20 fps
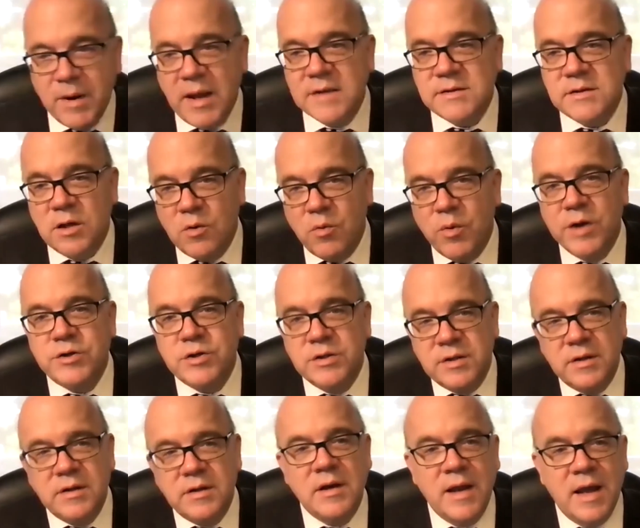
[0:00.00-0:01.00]
has any questions
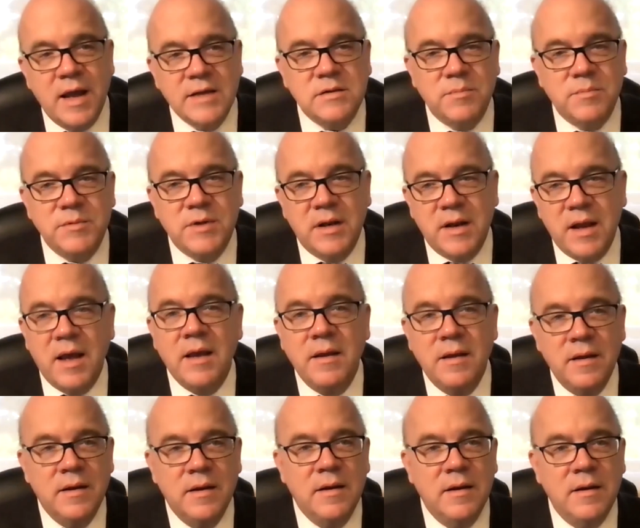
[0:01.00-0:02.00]
that didn't ask them today,
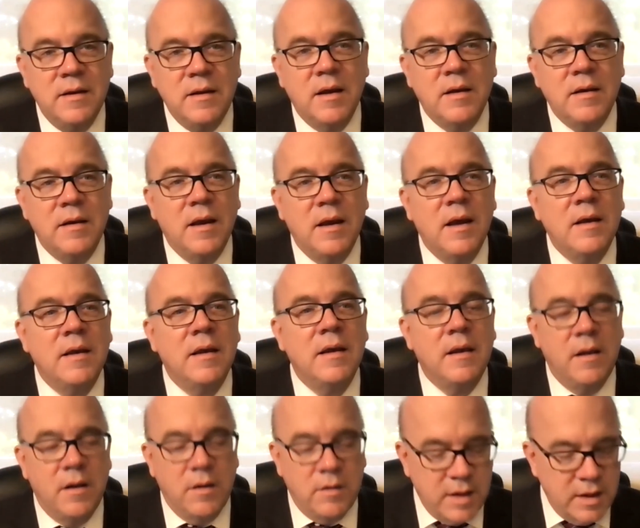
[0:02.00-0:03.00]

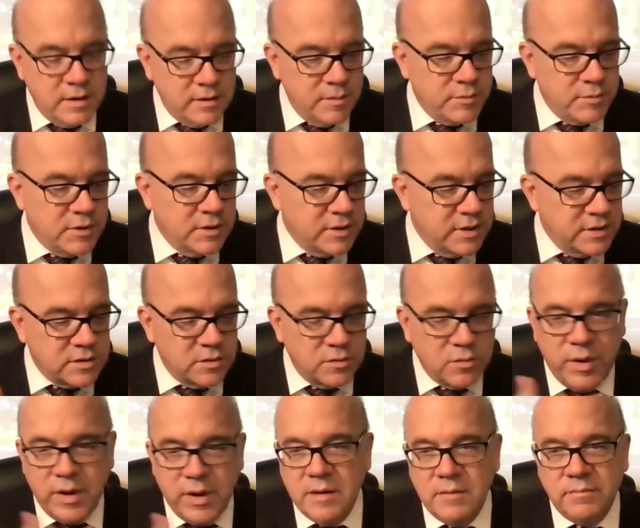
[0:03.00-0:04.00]
get them to Liz
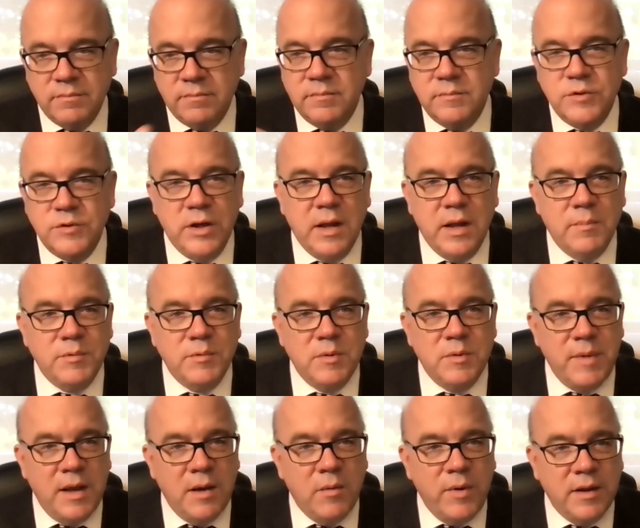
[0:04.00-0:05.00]
and she get them to
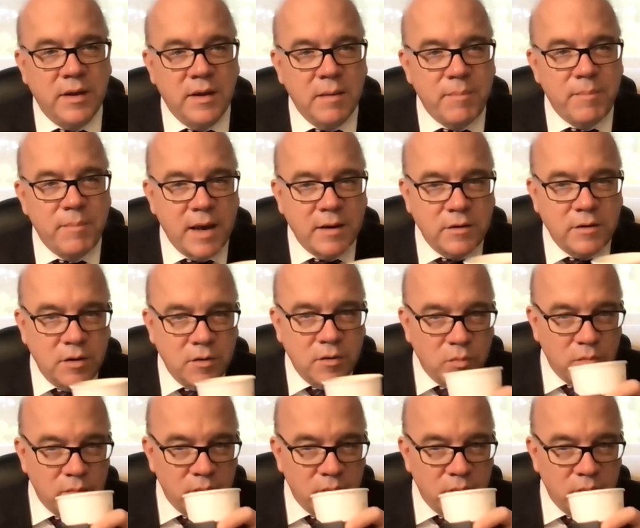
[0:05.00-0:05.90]
me and we can get back to you.